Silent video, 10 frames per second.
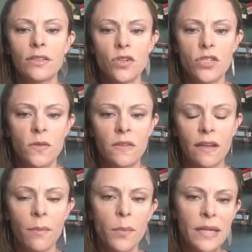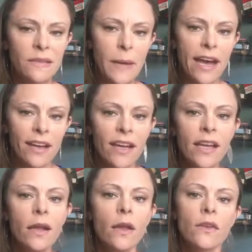introduced a couple months back.
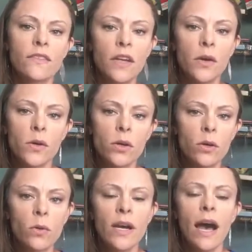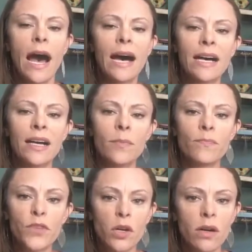So
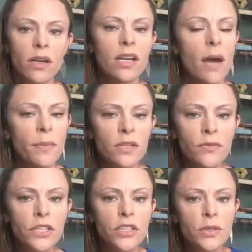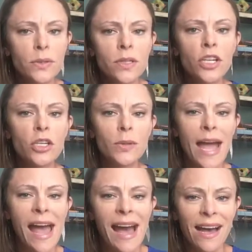there are a couple of you who
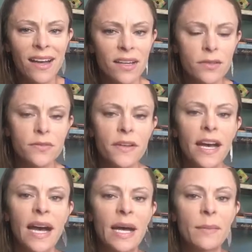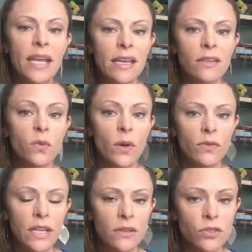have hit
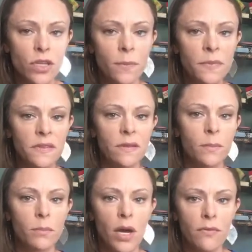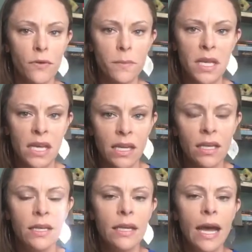12 nail strips bought from me.